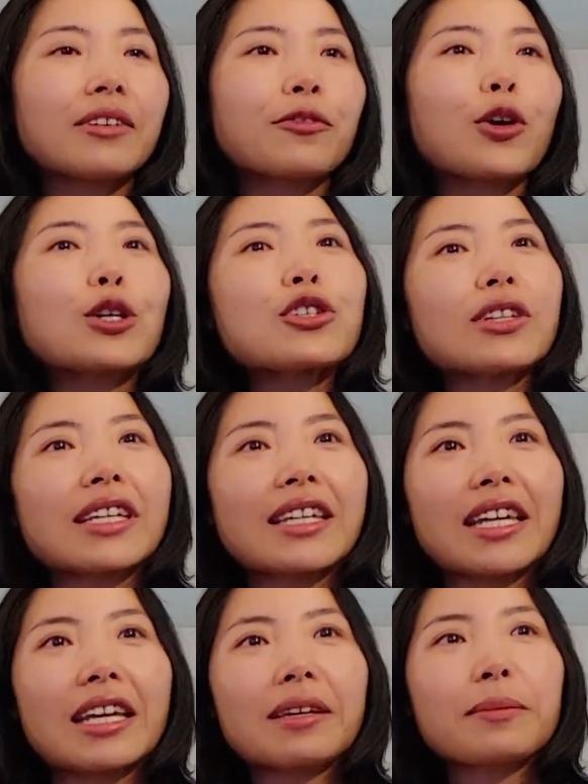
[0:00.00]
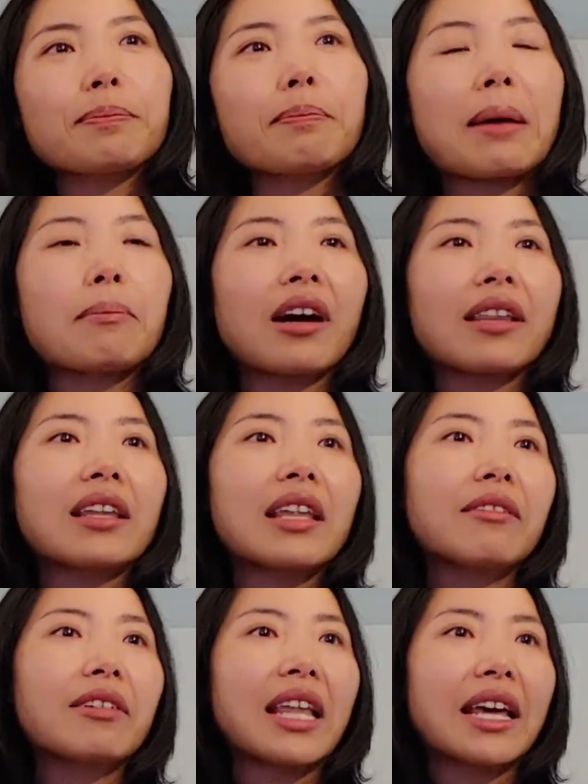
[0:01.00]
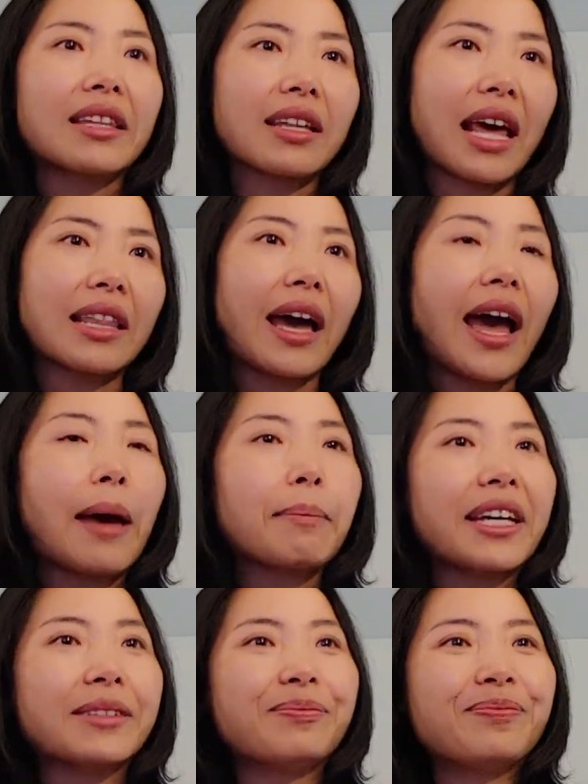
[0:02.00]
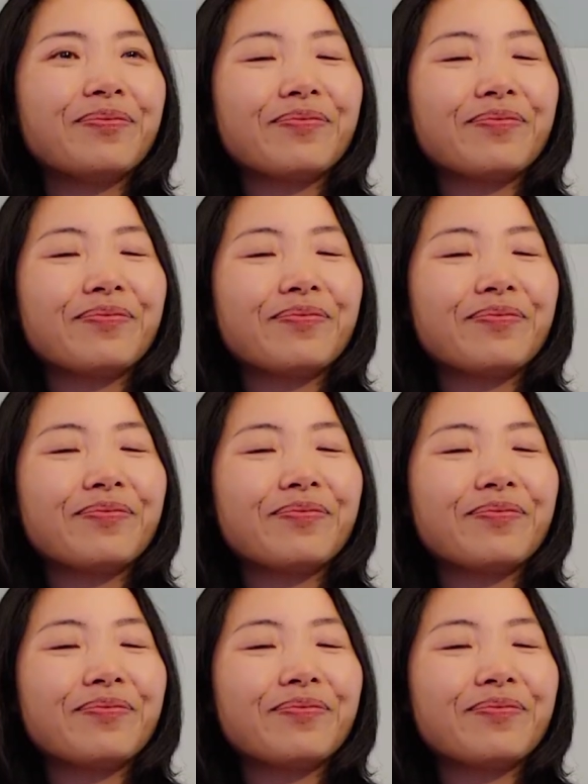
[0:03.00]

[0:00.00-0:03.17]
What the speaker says: Fortunately, my mother never let that happen.